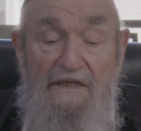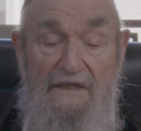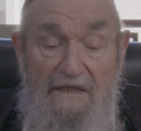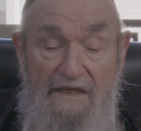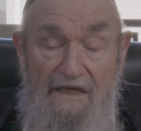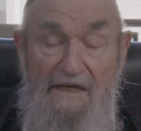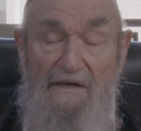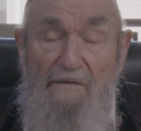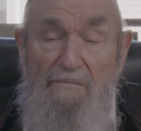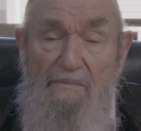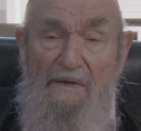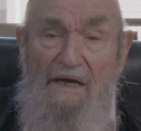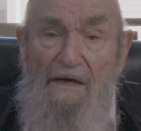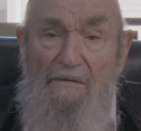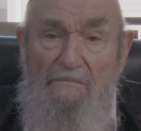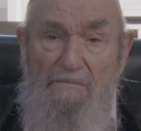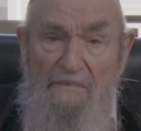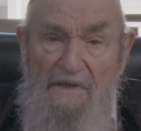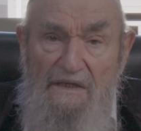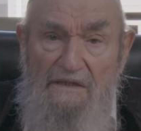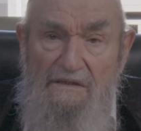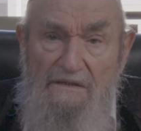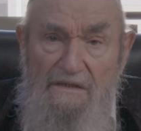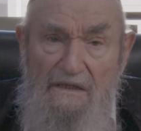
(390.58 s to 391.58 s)
really care
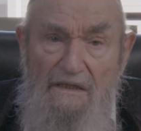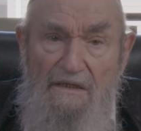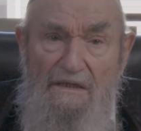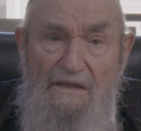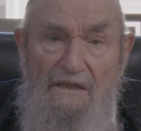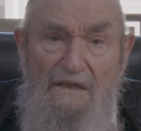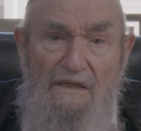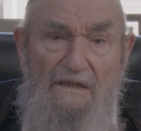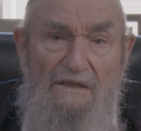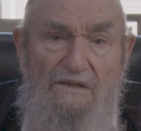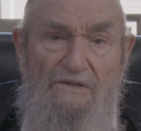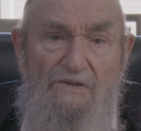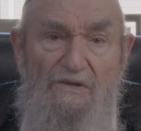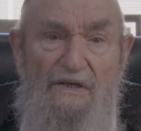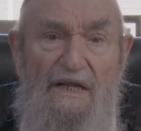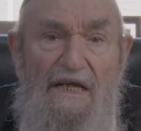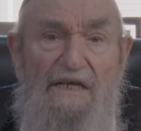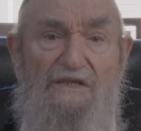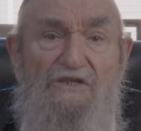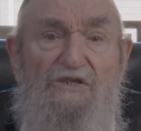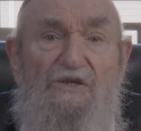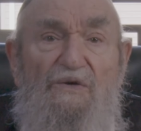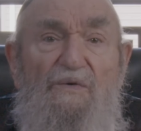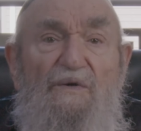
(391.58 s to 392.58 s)
about me. So
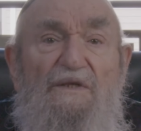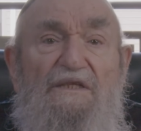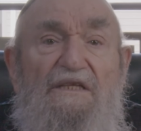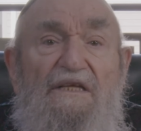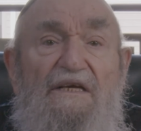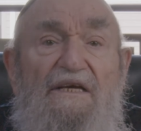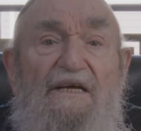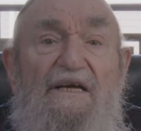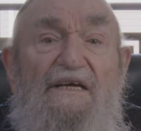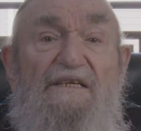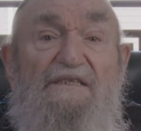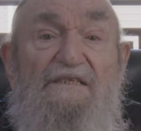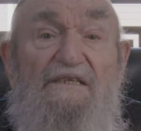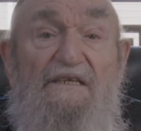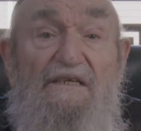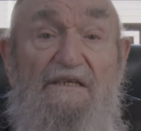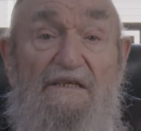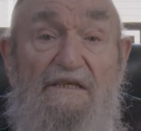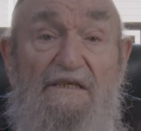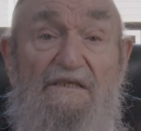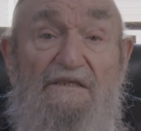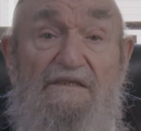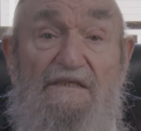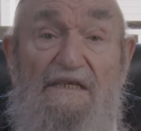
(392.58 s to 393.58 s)
that's what the chesed
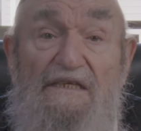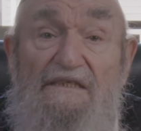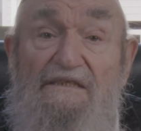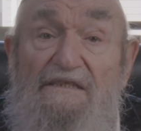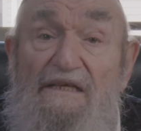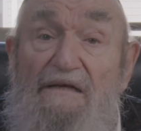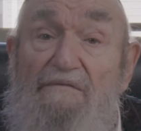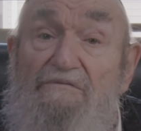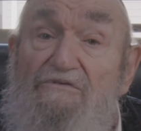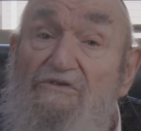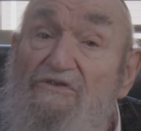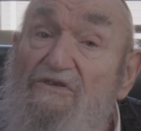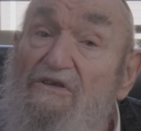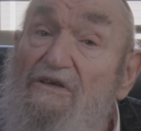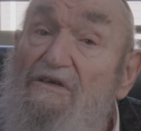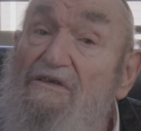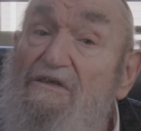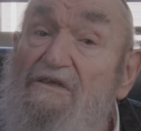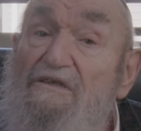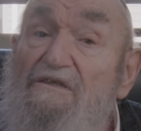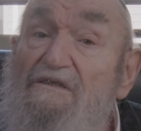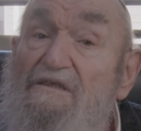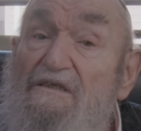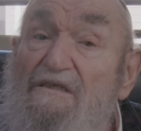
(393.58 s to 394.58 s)
is. That's not
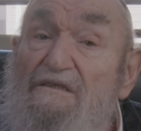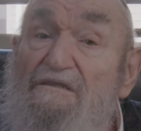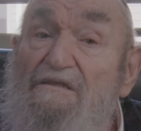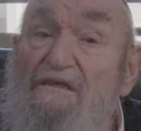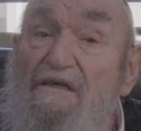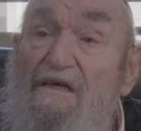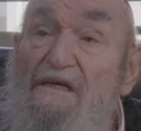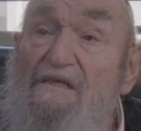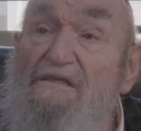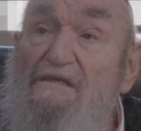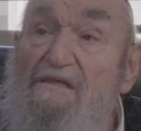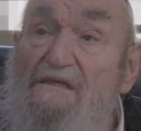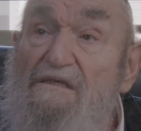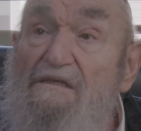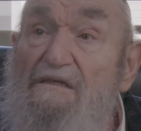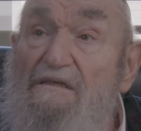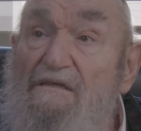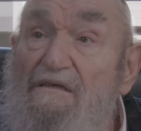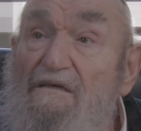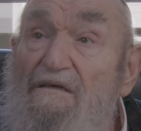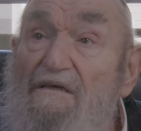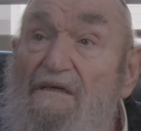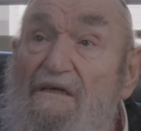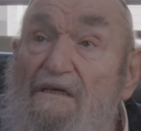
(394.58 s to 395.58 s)
sukkah chesed.
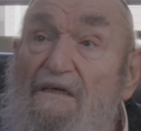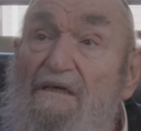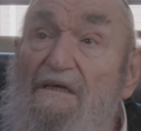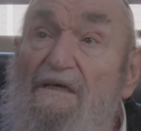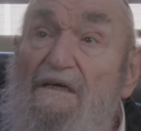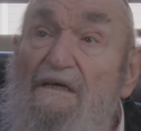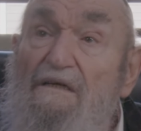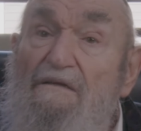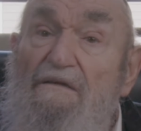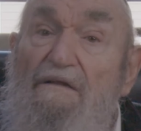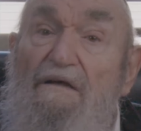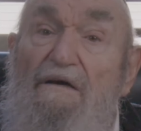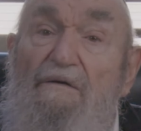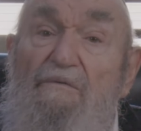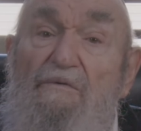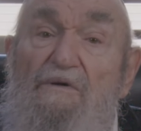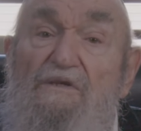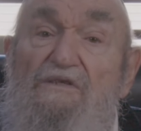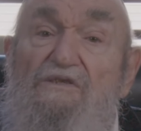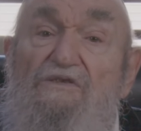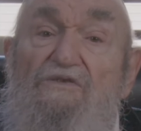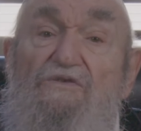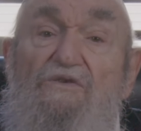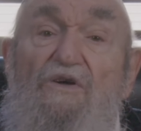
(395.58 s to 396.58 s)
In other
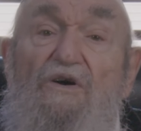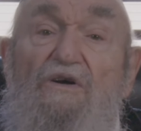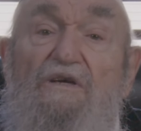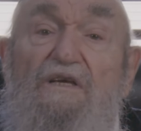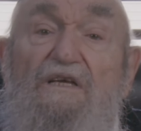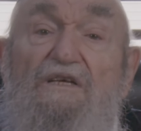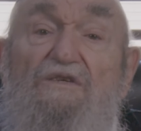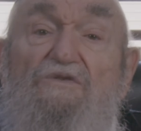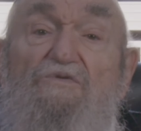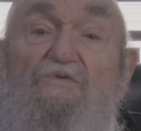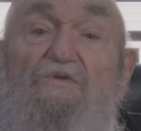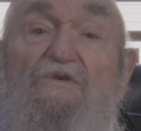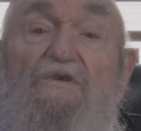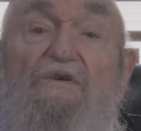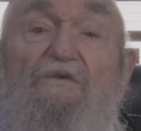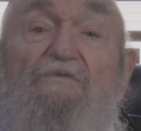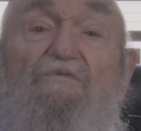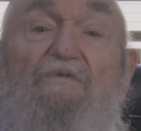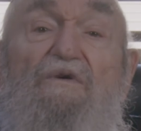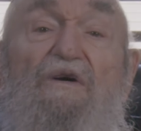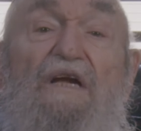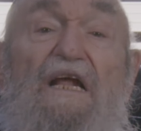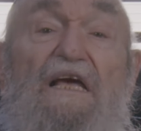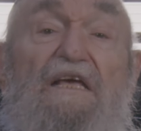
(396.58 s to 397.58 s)
words, stock is
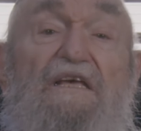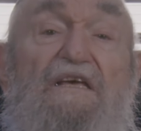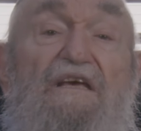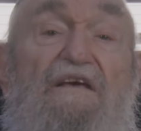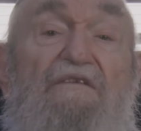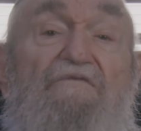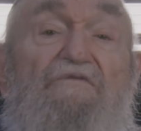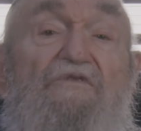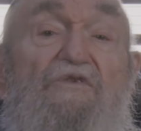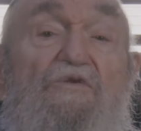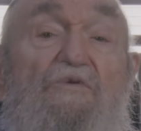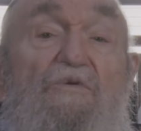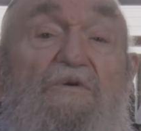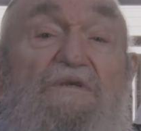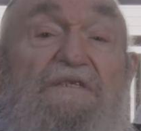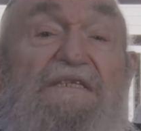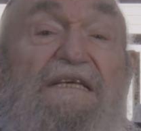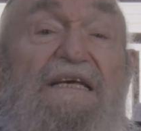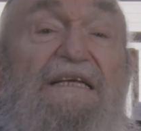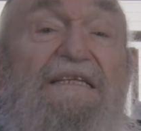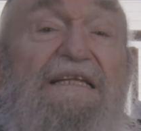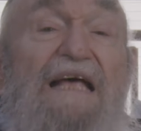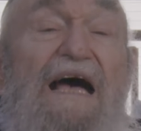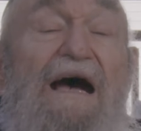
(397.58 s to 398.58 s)
what I give you,
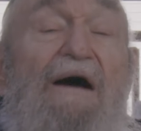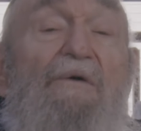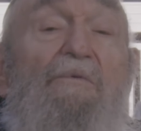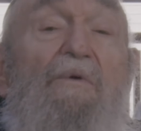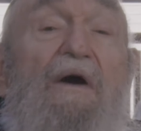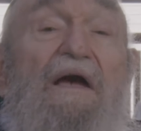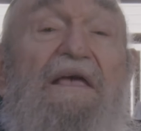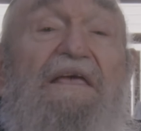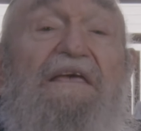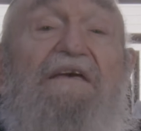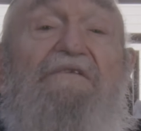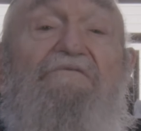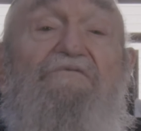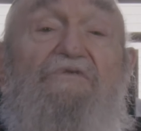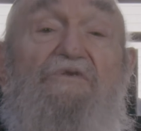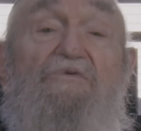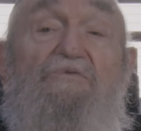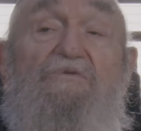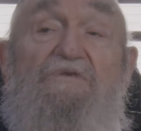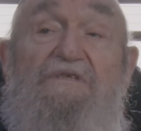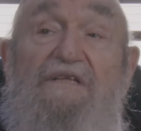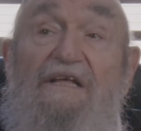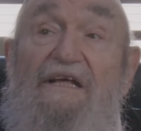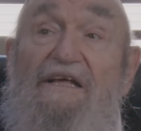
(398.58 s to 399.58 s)
it's how I give
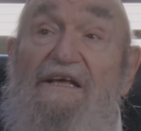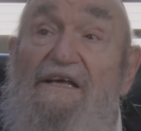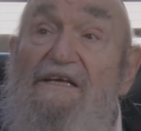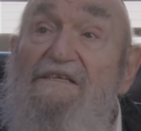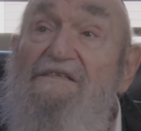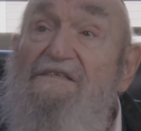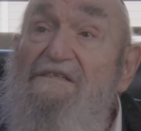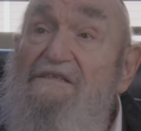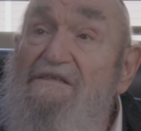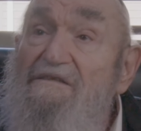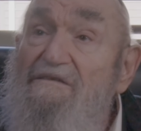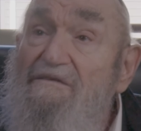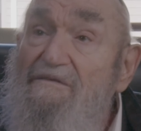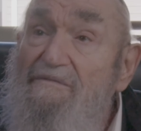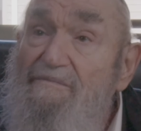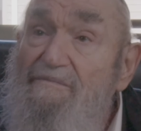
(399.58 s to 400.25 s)
you is the chesed.